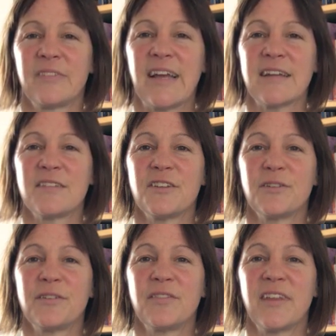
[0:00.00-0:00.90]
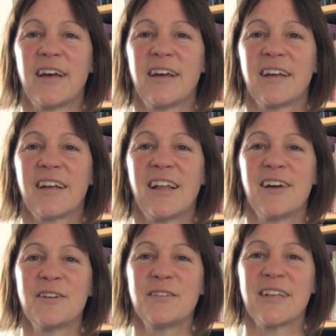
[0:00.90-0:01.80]
Texture of the
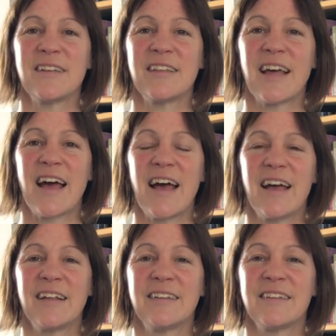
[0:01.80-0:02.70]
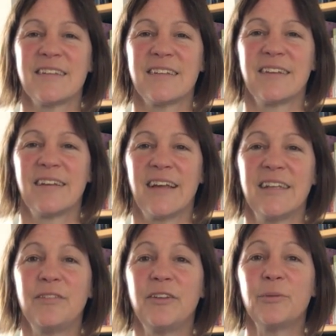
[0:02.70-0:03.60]
clothes under the hands.
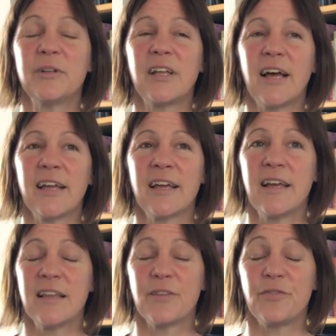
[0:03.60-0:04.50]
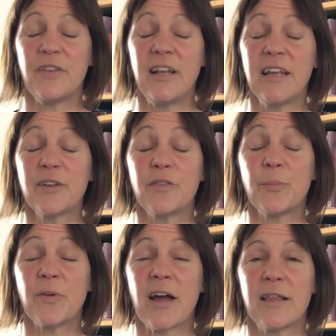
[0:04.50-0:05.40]
And if you would like, the feeling of the
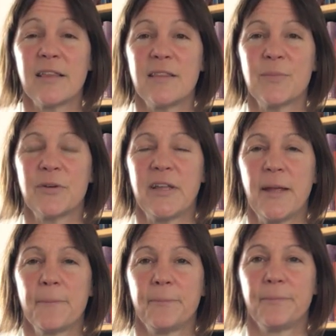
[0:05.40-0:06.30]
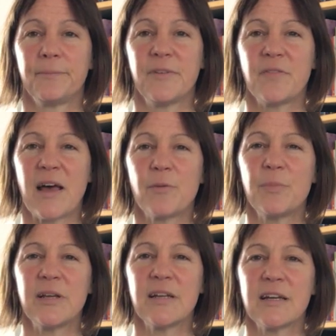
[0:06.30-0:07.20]
breath in the body. If that would
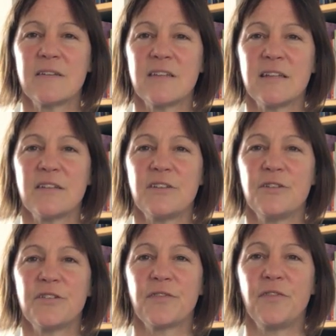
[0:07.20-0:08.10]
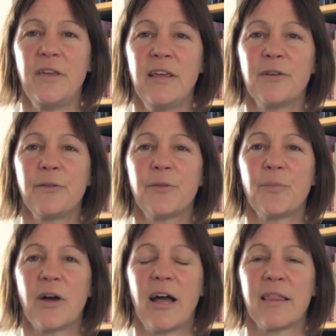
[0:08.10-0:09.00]
be a nice thing to do, to feel the
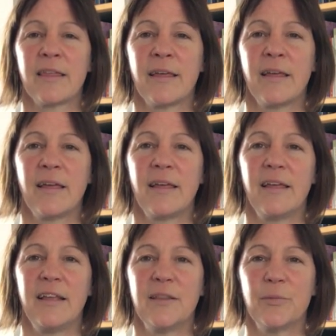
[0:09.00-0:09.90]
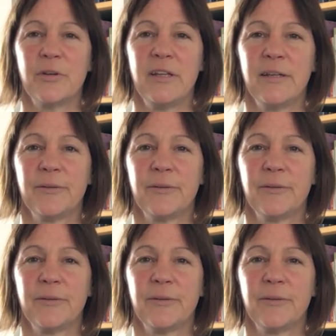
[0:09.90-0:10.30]
breath in the body.